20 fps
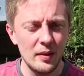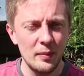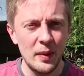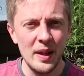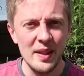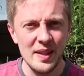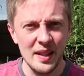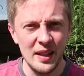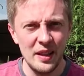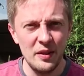
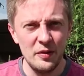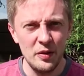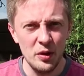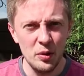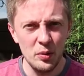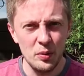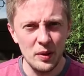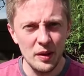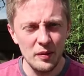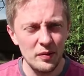basically, if
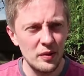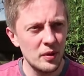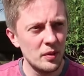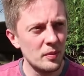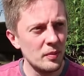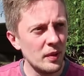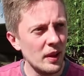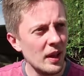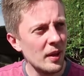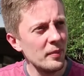you give
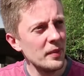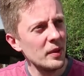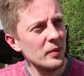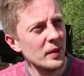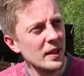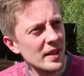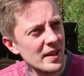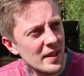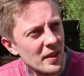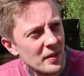them, how many
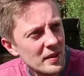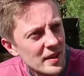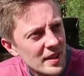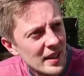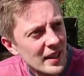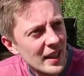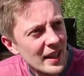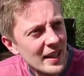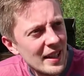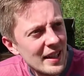weeks notice
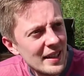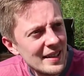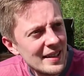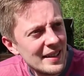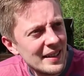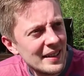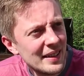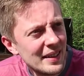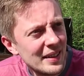do they need?